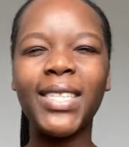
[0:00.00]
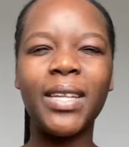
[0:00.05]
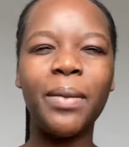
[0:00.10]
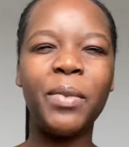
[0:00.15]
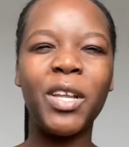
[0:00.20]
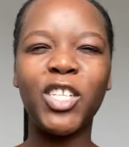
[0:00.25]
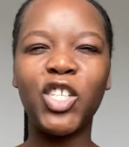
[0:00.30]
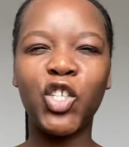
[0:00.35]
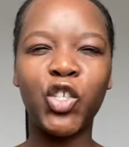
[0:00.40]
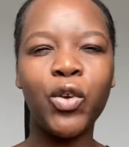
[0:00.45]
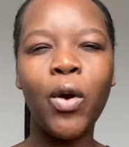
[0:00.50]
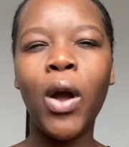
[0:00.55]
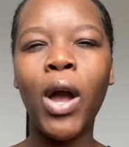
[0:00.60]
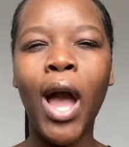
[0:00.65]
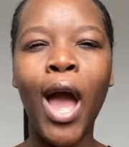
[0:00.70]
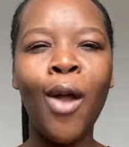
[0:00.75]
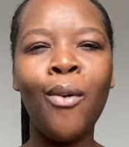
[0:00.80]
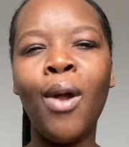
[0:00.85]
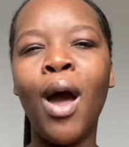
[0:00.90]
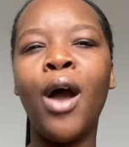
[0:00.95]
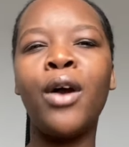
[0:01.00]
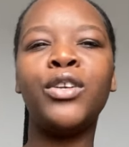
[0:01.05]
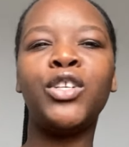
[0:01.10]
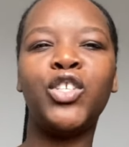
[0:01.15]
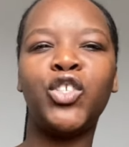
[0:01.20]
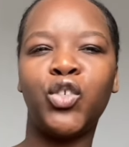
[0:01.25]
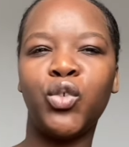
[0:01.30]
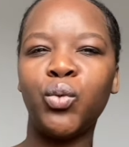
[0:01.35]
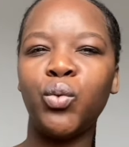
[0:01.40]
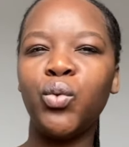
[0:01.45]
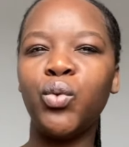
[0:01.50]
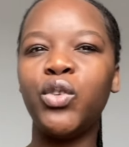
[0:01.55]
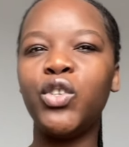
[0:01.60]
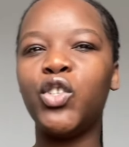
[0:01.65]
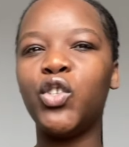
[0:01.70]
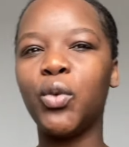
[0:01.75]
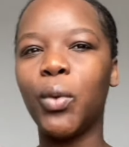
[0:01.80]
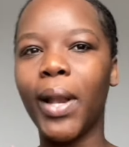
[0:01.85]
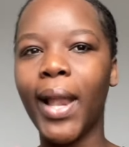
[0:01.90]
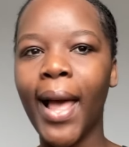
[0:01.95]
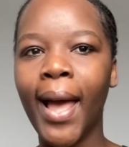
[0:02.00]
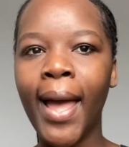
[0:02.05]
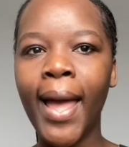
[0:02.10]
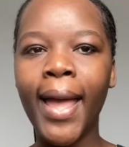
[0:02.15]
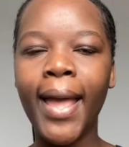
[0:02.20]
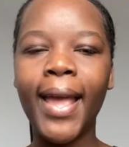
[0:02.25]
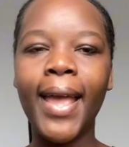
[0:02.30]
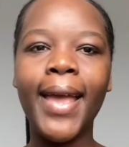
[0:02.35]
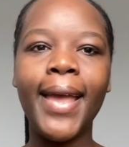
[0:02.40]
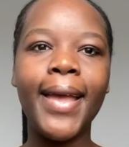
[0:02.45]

a bit strong around June, July.